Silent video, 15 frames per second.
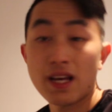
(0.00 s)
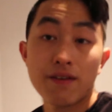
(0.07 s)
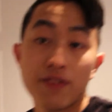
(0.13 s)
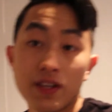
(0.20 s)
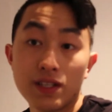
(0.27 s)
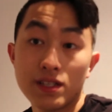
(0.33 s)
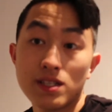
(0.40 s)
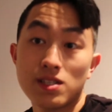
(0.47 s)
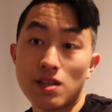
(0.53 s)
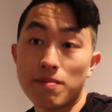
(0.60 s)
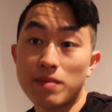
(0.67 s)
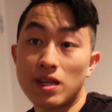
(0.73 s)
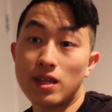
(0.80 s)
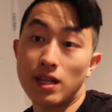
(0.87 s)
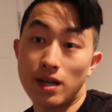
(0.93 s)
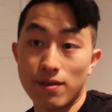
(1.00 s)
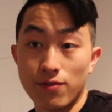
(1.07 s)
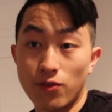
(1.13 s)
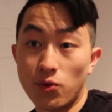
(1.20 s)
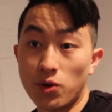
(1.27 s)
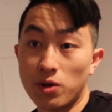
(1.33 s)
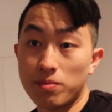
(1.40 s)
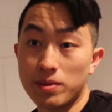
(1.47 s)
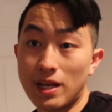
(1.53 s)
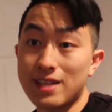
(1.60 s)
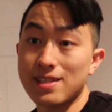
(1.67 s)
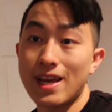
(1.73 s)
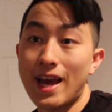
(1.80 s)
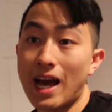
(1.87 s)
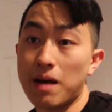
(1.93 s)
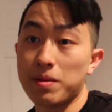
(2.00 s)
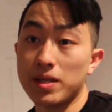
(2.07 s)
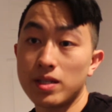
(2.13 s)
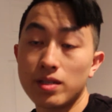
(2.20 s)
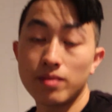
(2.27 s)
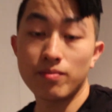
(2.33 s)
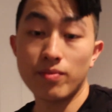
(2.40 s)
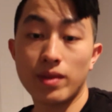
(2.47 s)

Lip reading: definitely something that I formed as a habit.